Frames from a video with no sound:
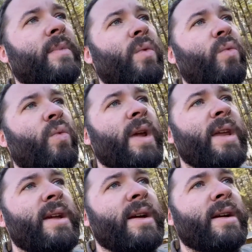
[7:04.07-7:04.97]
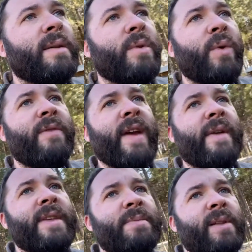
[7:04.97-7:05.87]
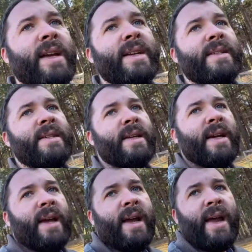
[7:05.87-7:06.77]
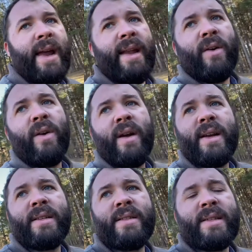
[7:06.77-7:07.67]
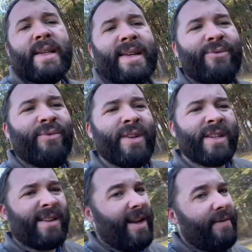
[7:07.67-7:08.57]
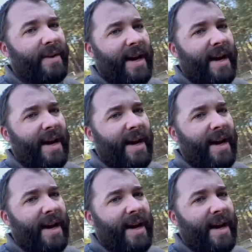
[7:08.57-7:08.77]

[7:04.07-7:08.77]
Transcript: we found this place, and we just love it.